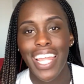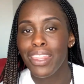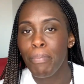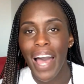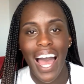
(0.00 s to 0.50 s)
it in
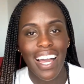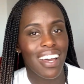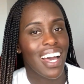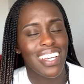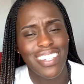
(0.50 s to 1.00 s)
the bag.
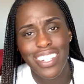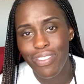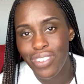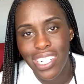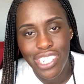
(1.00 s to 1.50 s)
I can
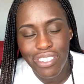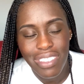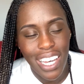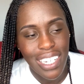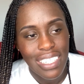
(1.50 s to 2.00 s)
definitely do
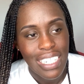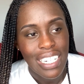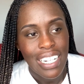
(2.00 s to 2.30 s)
that.